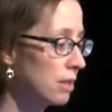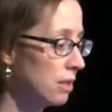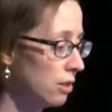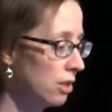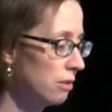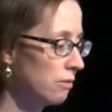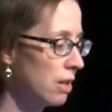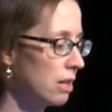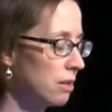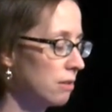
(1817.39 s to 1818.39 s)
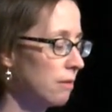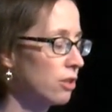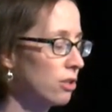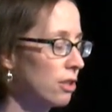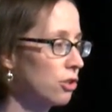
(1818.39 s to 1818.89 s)
year, the
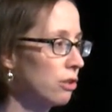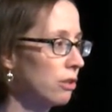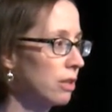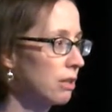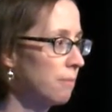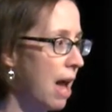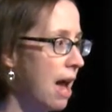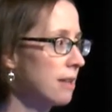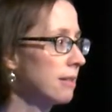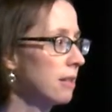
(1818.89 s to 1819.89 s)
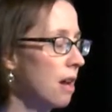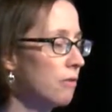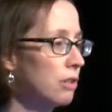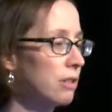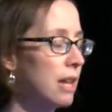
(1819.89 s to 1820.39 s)
legislature in the past and the
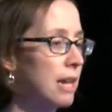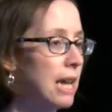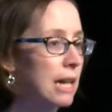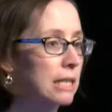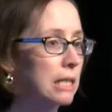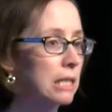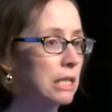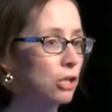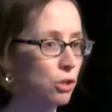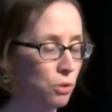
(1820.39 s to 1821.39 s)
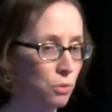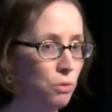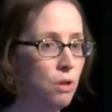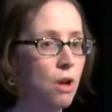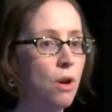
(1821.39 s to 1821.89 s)
governor signed Act 62,